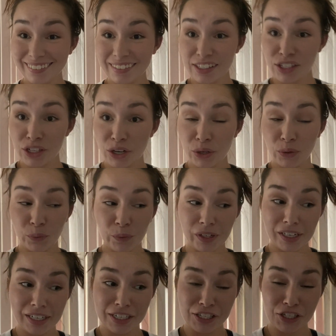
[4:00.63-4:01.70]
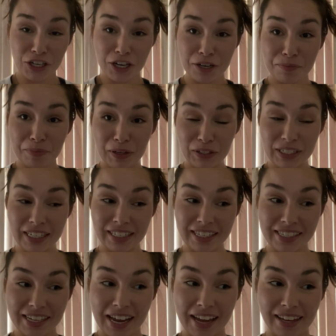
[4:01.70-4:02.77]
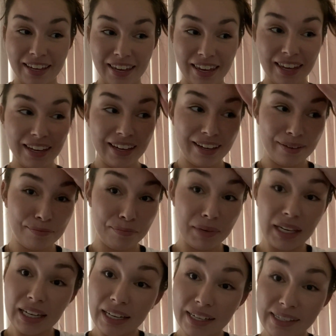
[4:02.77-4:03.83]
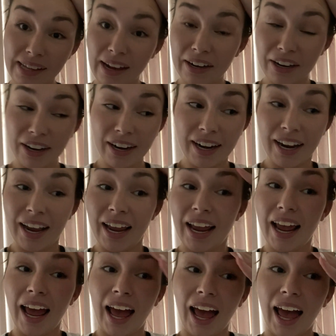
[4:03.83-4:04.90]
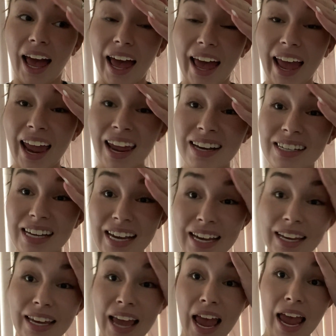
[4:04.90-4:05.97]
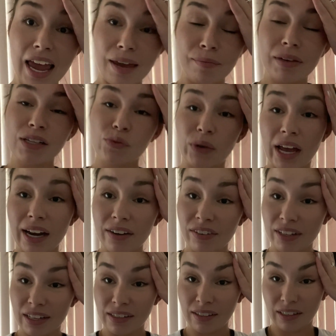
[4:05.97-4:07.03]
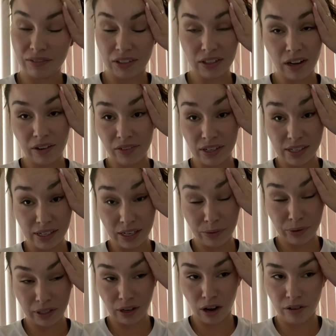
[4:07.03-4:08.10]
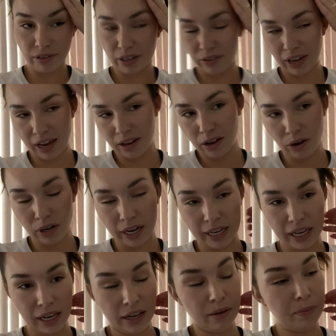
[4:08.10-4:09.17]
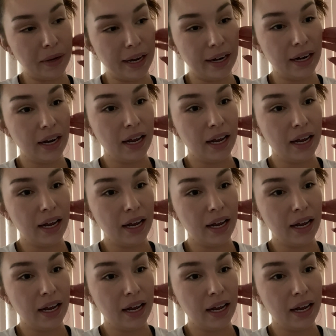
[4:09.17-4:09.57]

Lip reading: So we're gonna start building this IKEA media center. And it came, because we had everything delivered. Obviously with COVID, you can't go to IKEA, but